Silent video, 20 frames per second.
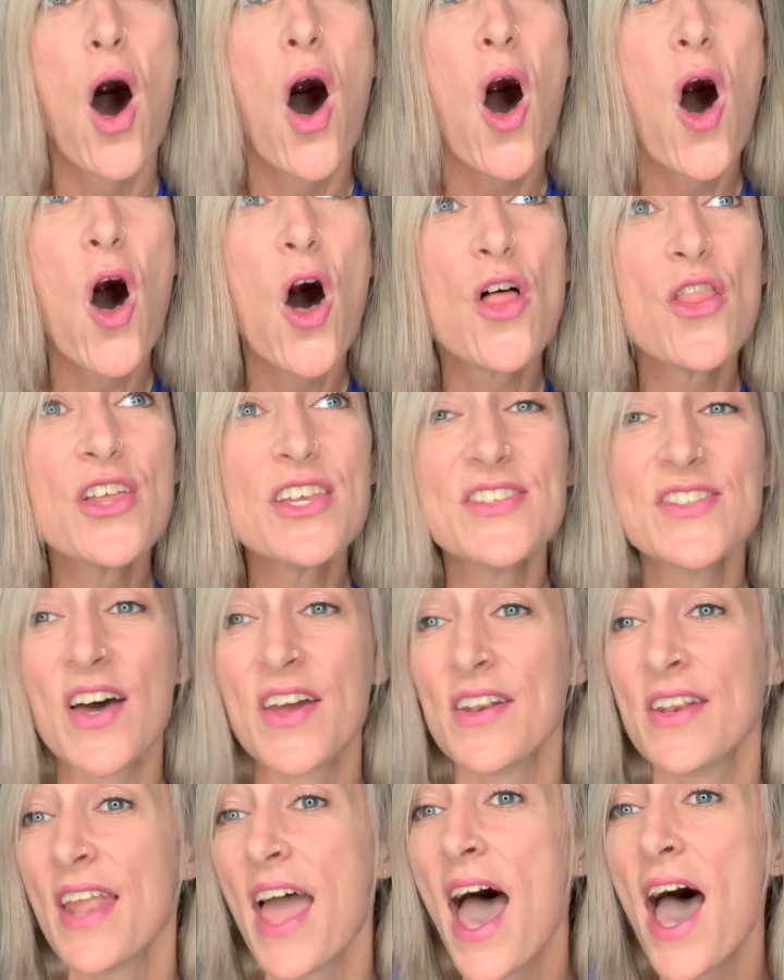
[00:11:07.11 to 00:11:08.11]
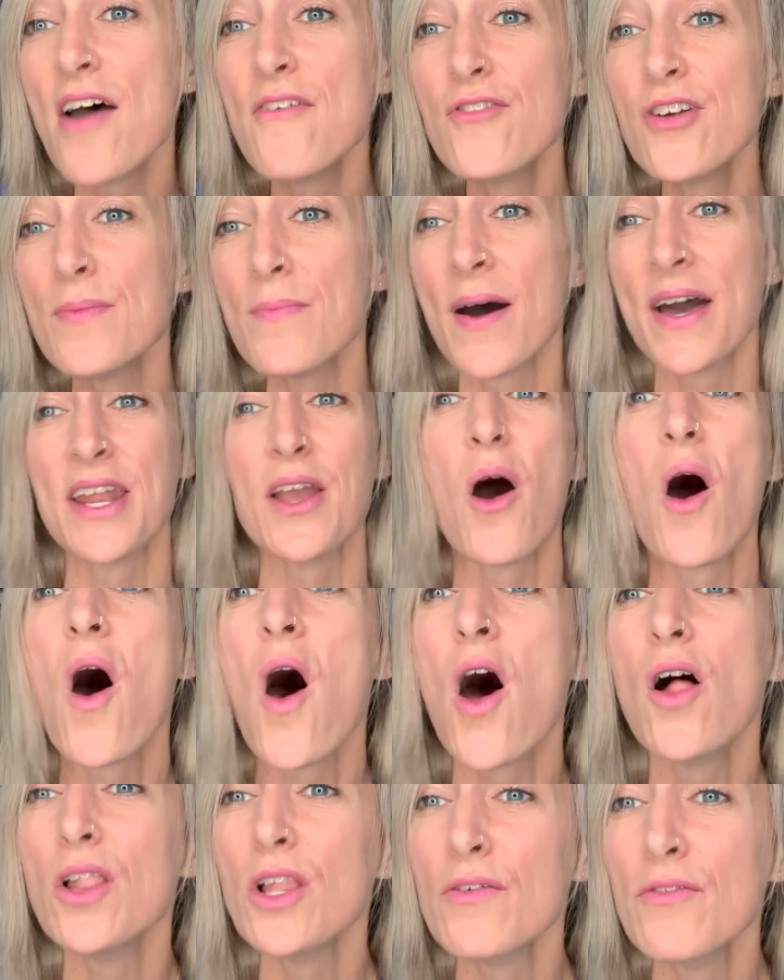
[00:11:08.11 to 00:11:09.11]
All of a sudden, everybody
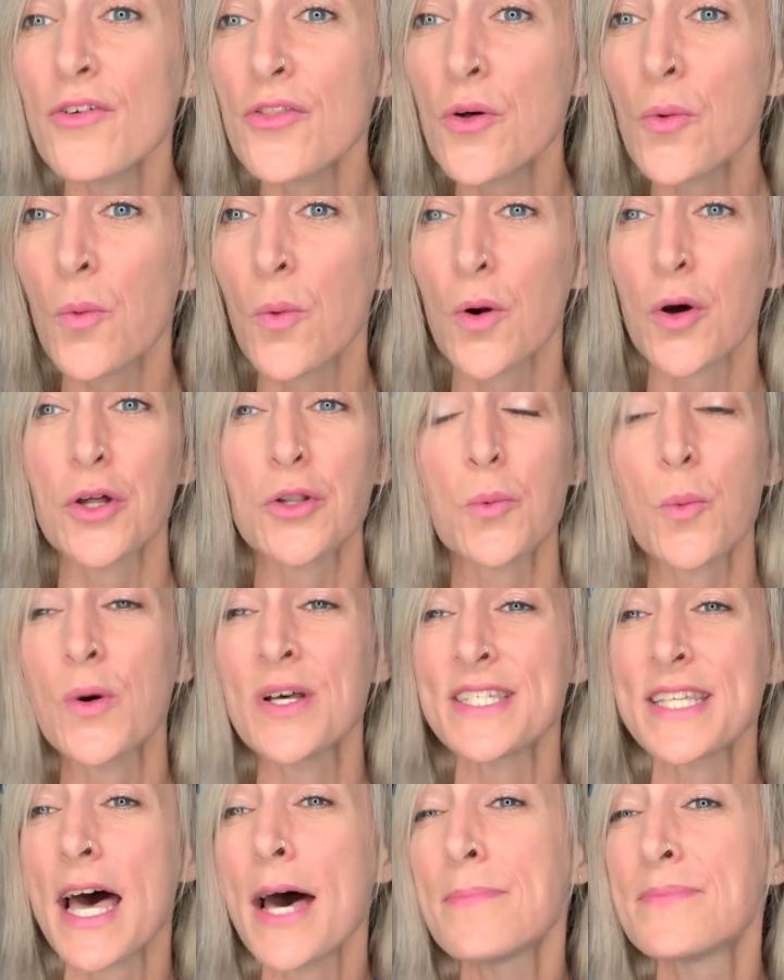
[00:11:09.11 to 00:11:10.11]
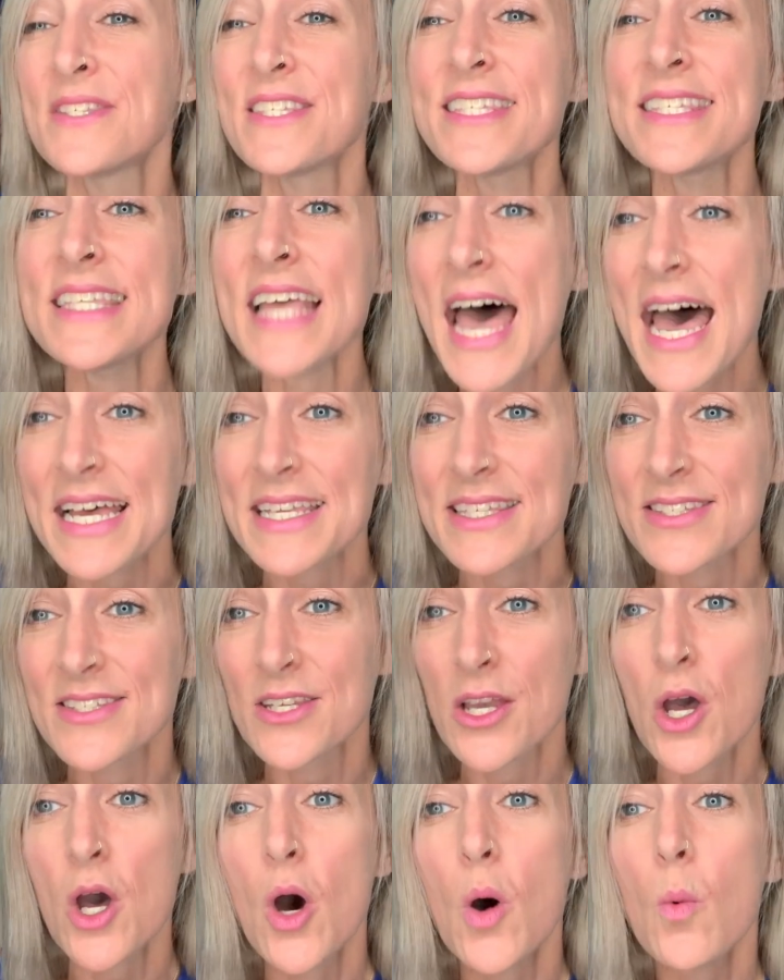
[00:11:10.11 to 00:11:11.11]
all over the world was
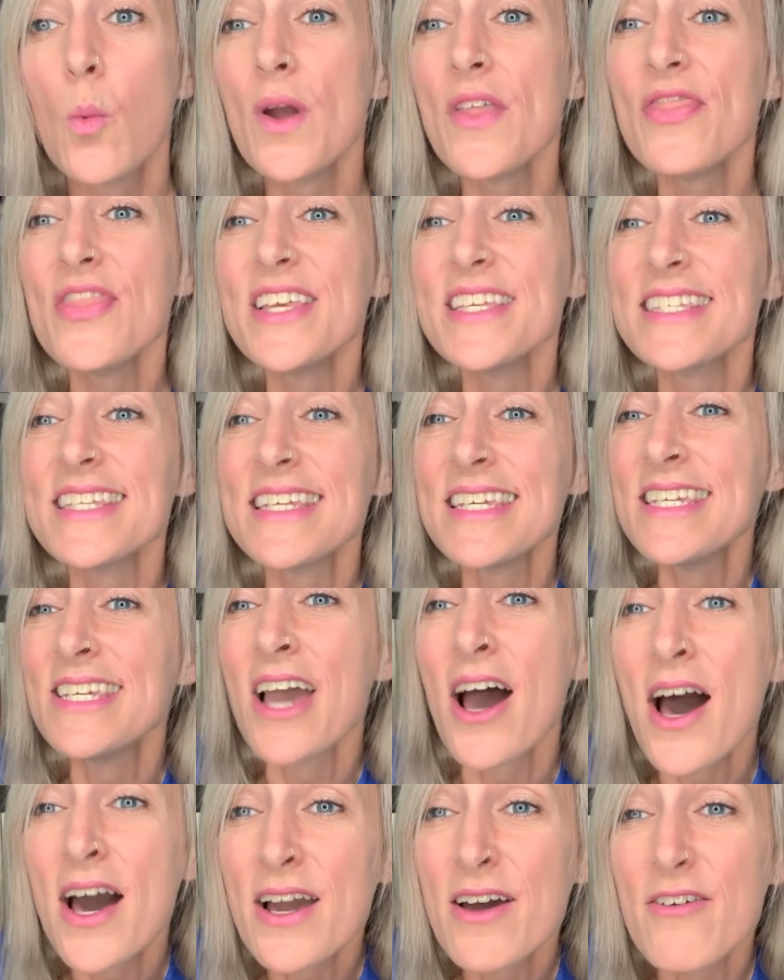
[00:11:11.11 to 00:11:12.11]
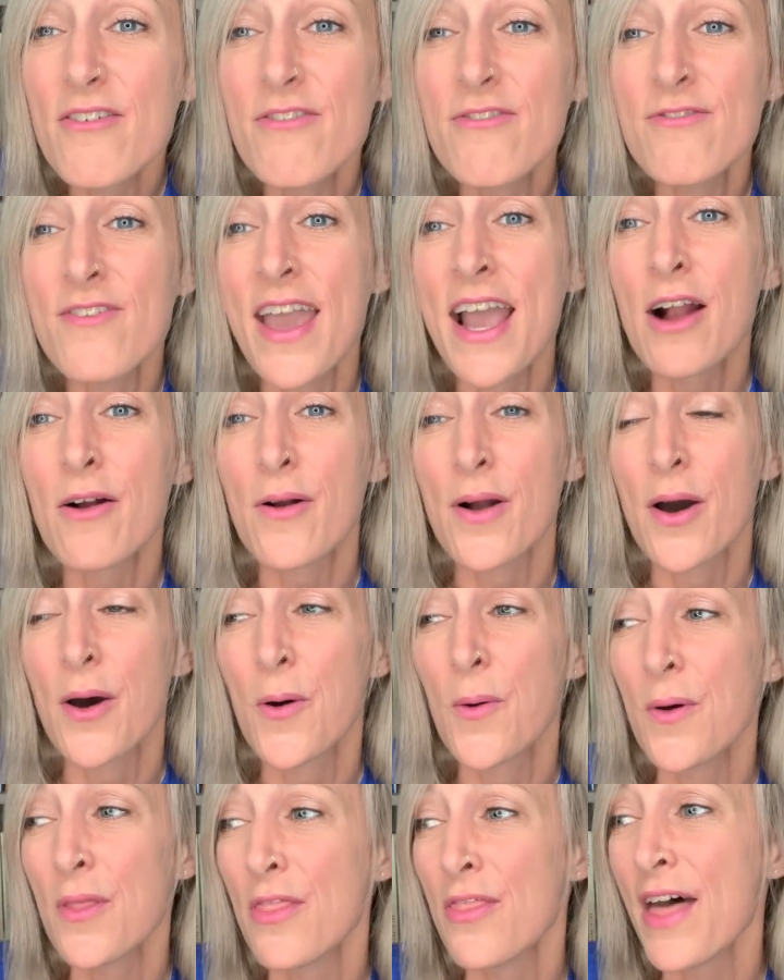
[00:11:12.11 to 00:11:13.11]
obsessed with this young
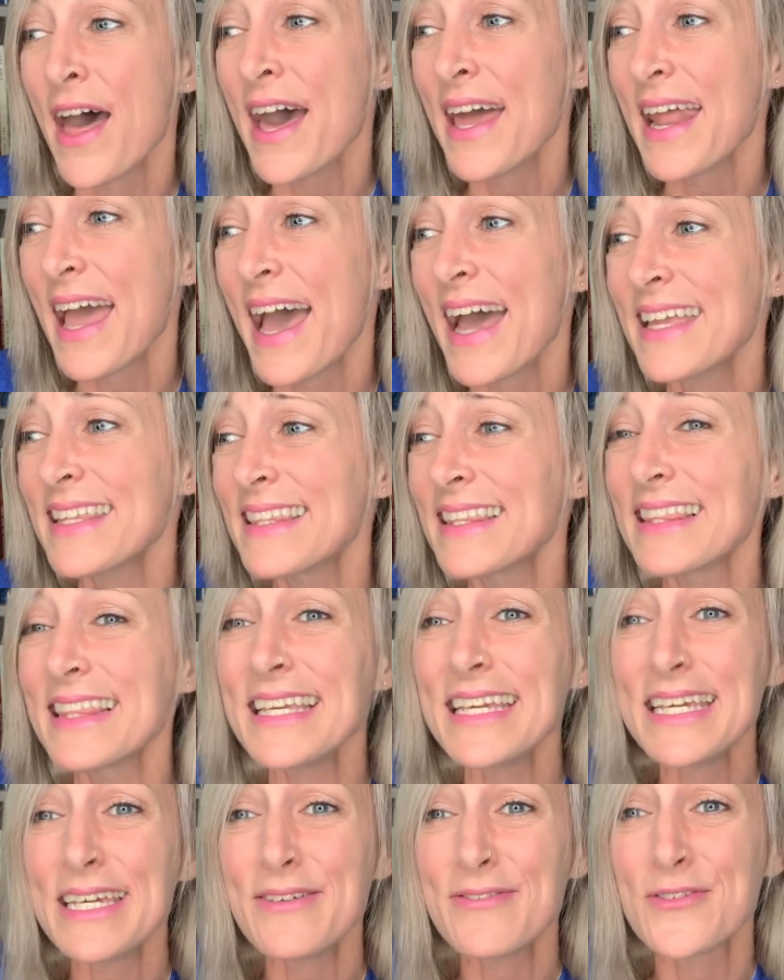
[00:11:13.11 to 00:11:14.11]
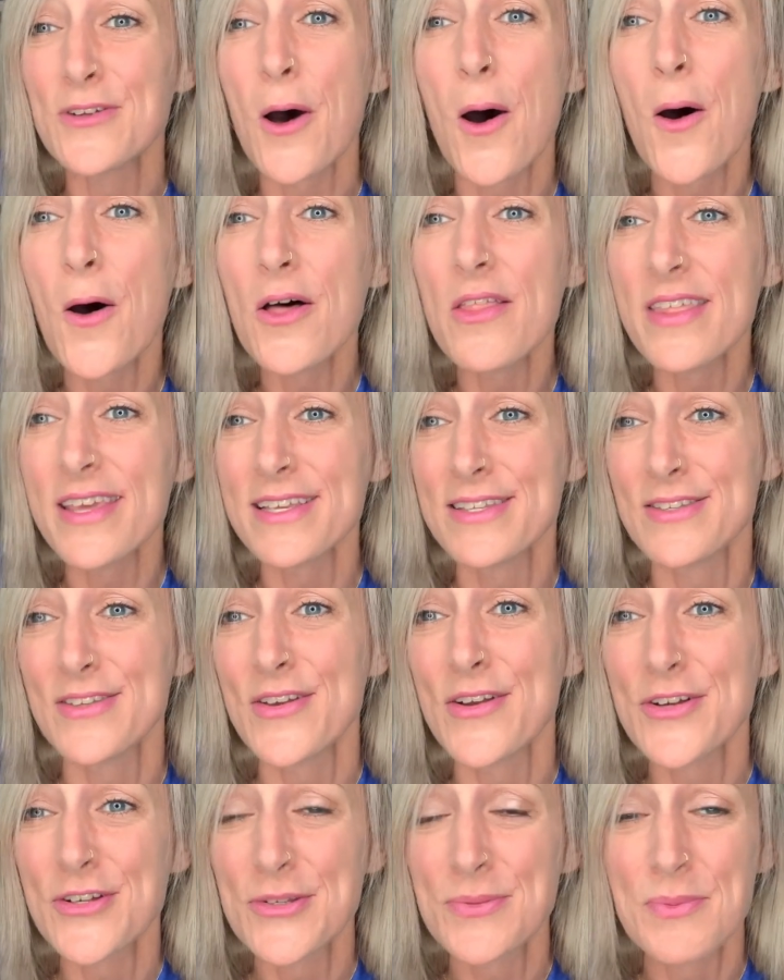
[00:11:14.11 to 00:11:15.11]
pharaoh that had lived all these
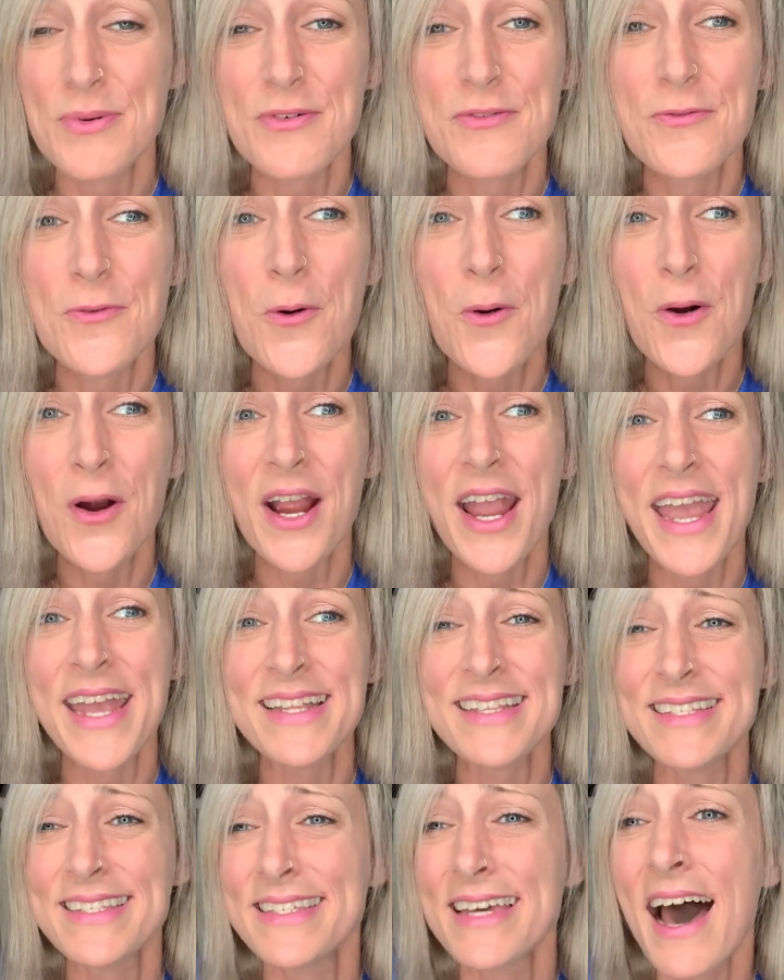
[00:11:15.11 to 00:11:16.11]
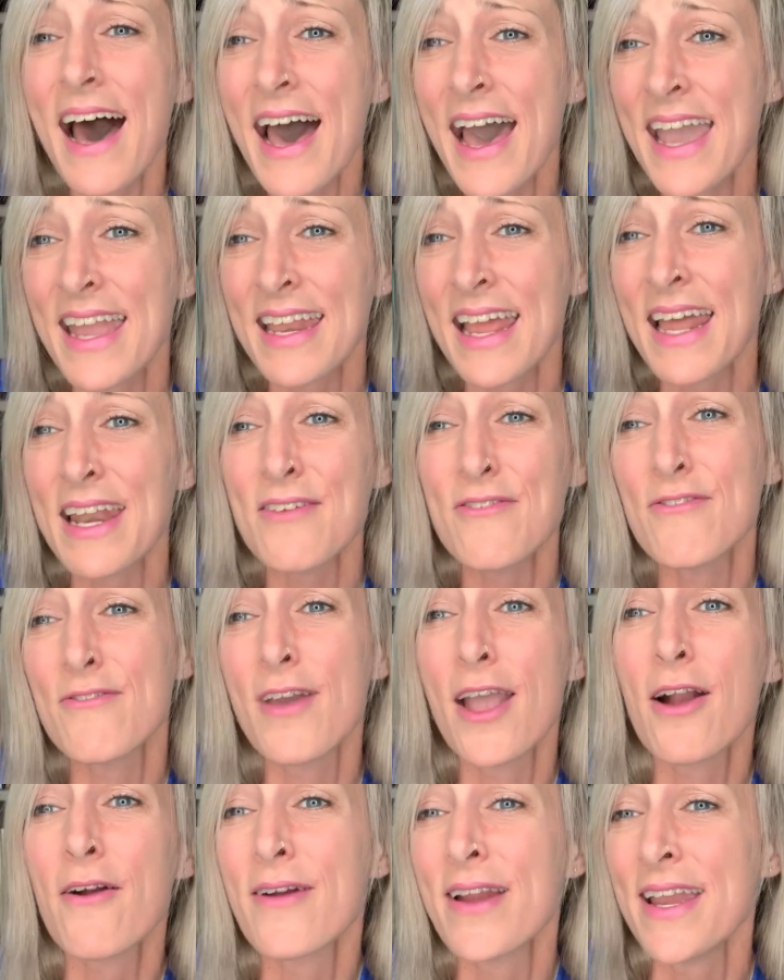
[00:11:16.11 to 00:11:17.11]
years before and died at a
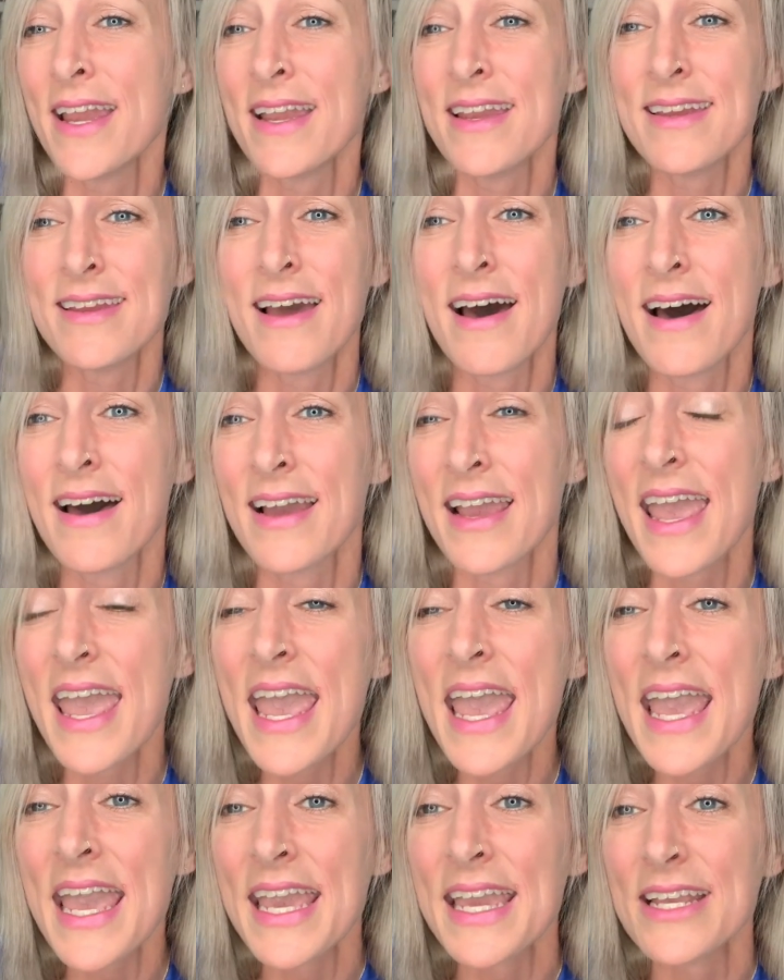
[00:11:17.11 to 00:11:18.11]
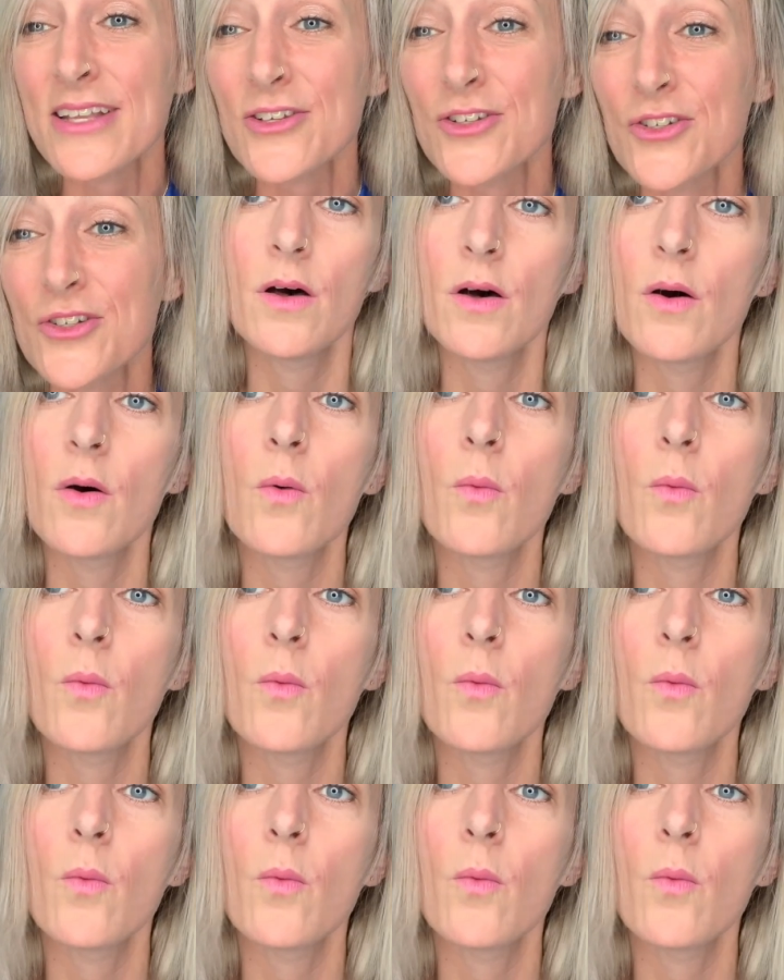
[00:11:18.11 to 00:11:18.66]
very young age.